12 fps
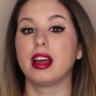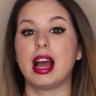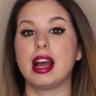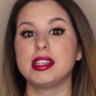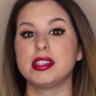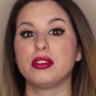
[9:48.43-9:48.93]

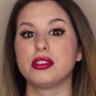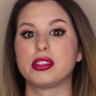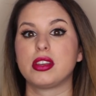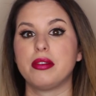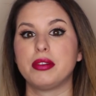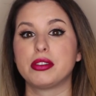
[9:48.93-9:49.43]
I told
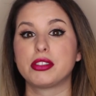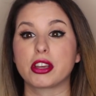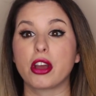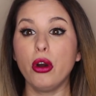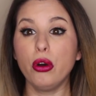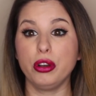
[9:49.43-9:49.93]
Slava, I was
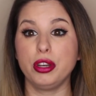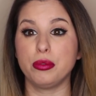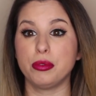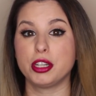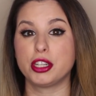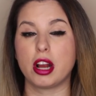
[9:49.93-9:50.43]
like, oh, do you
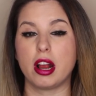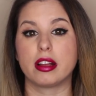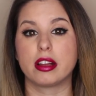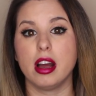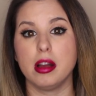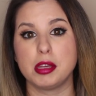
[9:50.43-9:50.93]
want to try
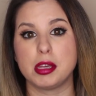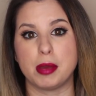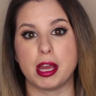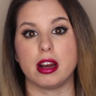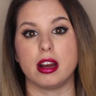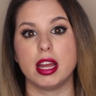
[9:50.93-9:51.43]
a gummy
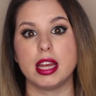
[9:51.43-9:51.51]
bear?